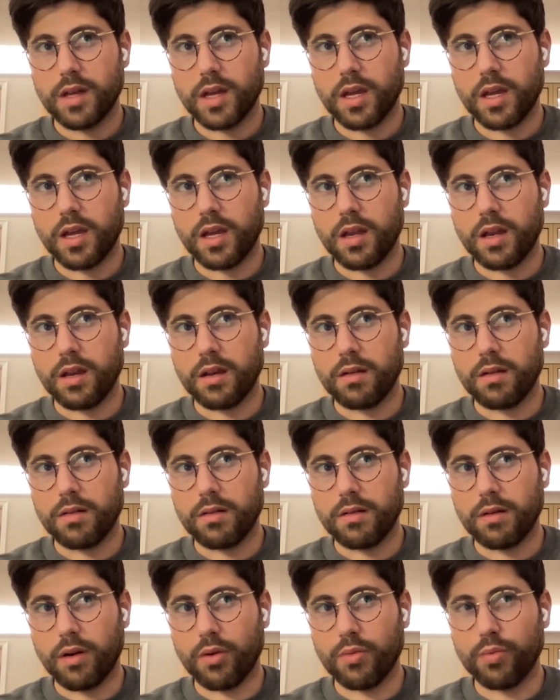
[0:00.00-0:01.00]

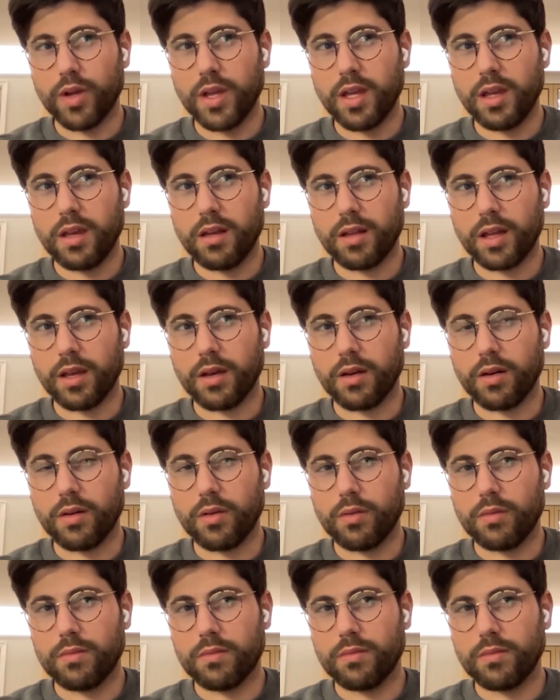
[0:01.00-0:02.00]
and are we like
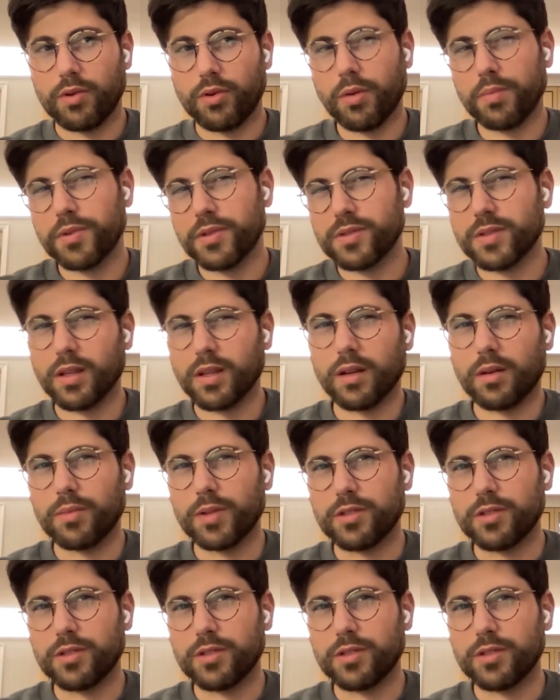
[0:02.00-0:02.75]
crypto is a little